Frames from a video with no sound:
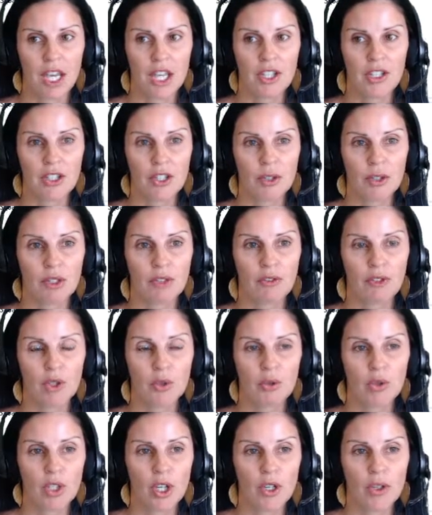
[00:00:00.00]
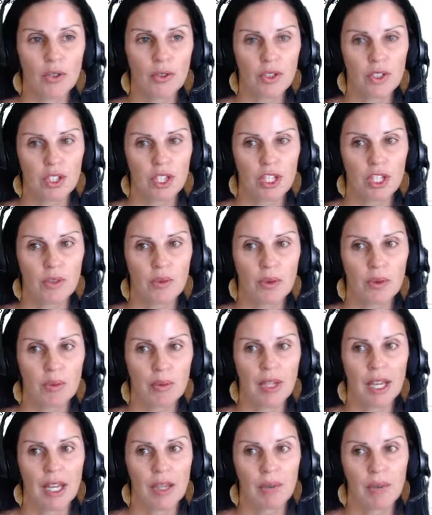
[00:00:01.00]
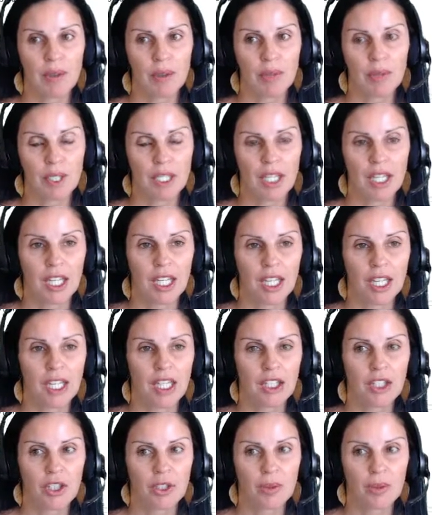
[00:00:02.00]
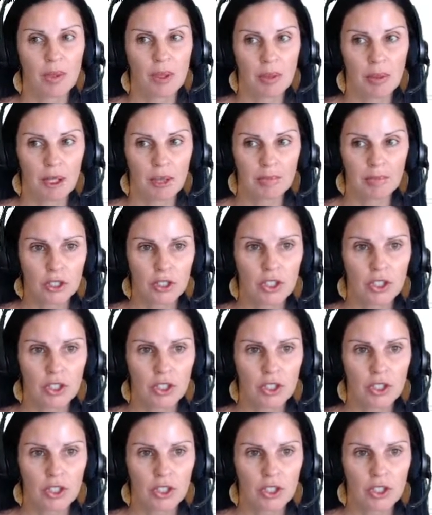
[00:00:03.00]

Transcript: So if you don't see the reply with meeting in your ribbon,